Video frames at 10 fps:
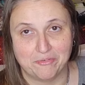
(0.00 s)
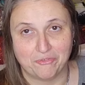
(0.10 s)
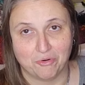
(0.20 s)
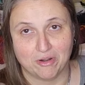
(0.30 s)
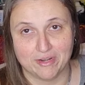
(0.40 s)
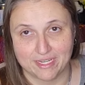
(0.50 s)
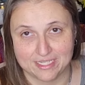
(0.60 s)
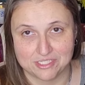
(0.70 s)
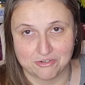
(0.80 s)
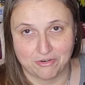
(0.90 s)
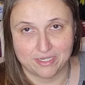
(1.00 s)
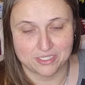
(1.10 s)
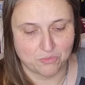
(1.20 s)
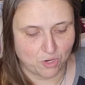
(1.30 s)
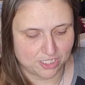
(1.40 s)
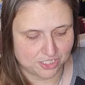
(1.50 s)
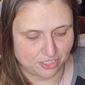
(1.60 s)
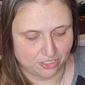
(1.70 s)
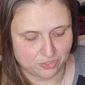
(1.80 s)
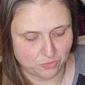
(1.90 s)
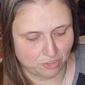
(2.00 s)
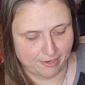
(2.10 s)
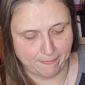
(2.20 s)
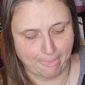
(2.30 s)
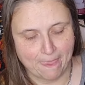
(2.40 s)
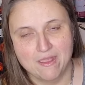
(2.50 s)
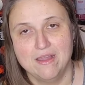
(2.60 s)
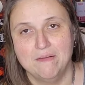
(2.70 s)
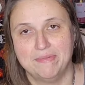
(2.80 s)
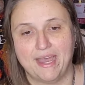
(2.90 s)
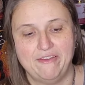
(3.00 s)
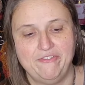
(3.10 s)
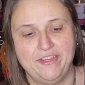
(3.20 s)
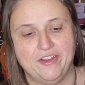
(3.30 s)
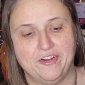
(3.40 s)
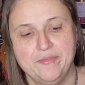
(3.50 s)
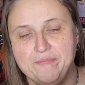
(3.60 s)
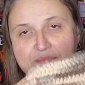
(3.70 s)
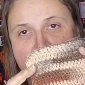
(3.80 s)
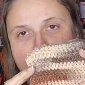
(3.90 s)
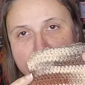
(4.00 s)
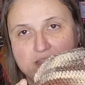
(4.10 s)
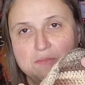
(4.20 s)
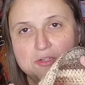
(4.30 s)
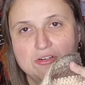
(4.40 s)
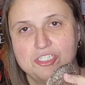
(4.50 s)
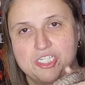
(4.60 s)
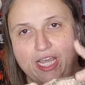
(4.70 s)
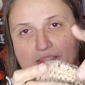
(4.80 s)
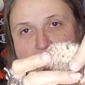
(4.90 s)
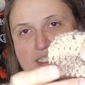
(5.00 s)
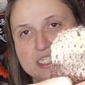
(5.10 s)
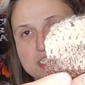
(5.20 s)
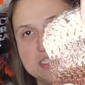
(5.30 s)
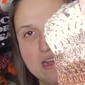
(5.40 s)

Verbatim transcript: before it gets thrown into the wash and all, don't worry. But I figured the double crochet, the stitches